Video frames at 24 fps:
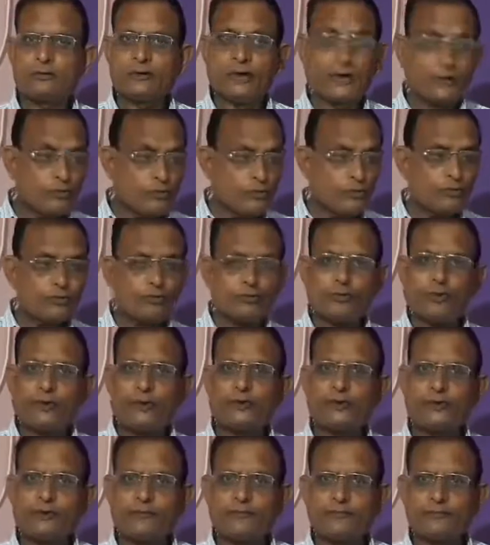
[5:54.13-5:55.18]
and you have to
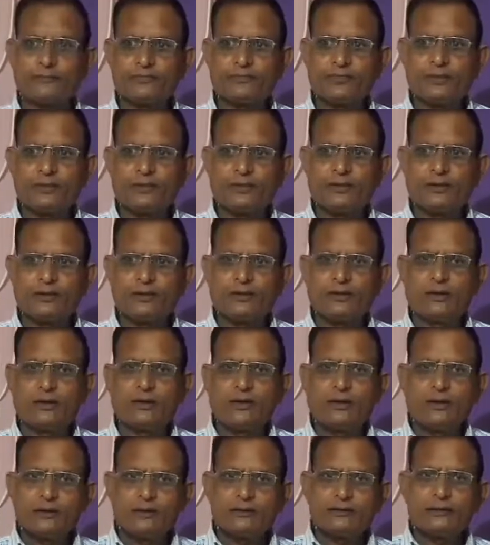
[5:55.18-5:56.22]
write.
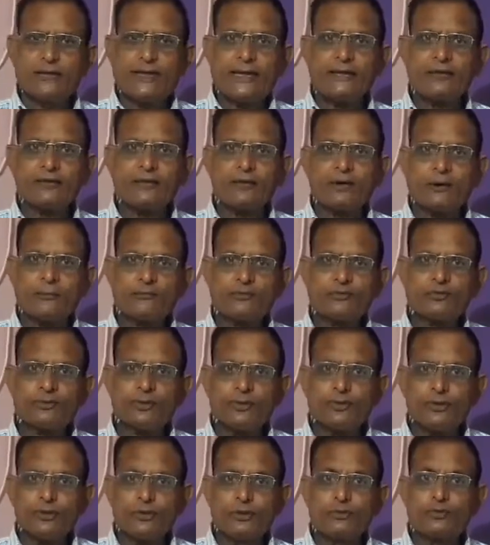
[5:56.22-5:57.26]
Then comes
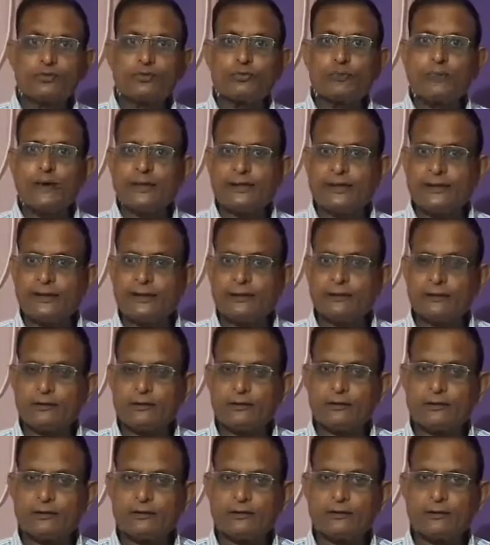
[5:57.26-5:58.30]
news
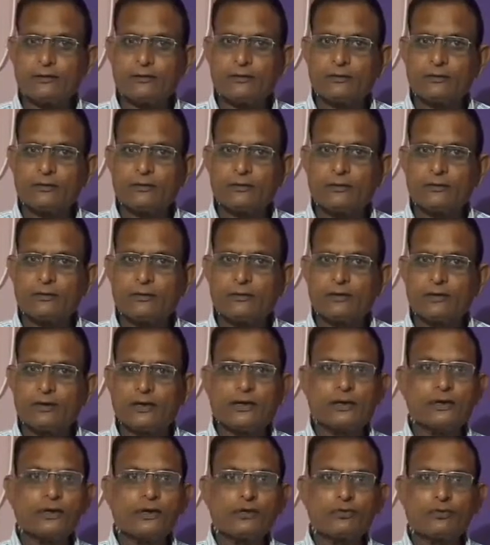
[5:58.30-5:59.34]
making.
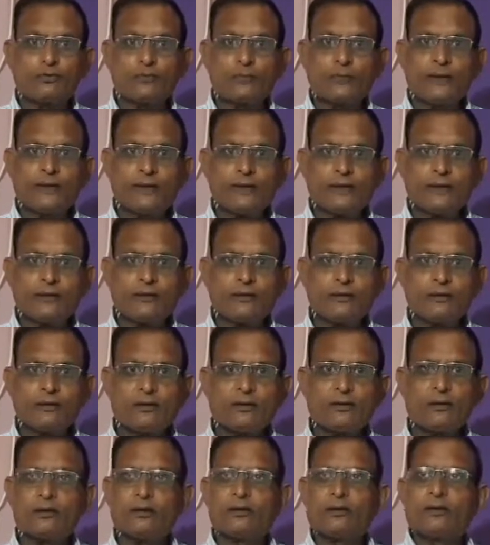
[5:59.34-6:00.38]
In news making,
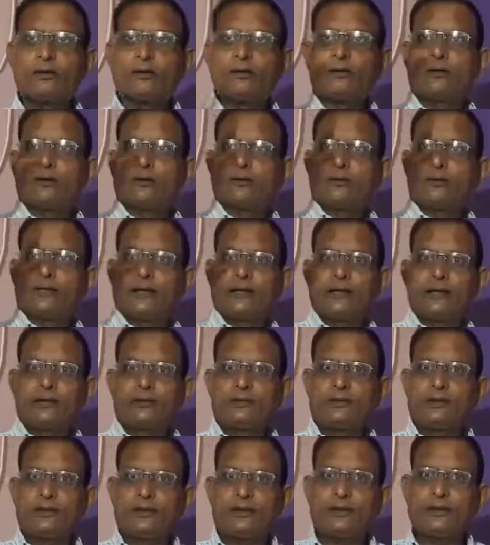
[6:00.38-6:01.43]
there
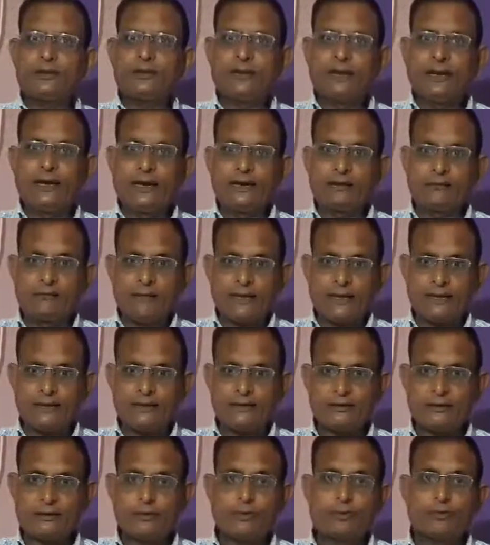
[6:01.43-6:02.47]
is a
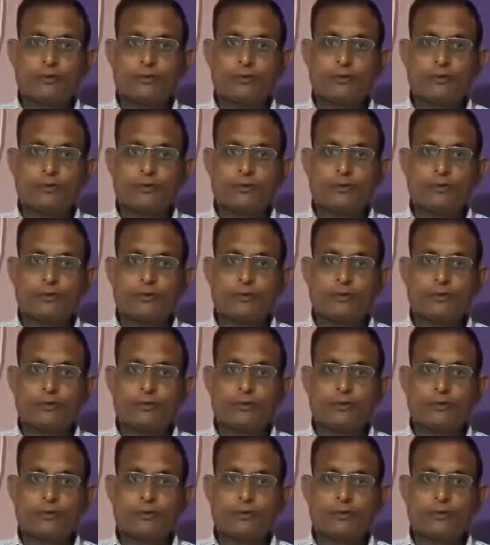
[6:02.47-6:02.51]
headline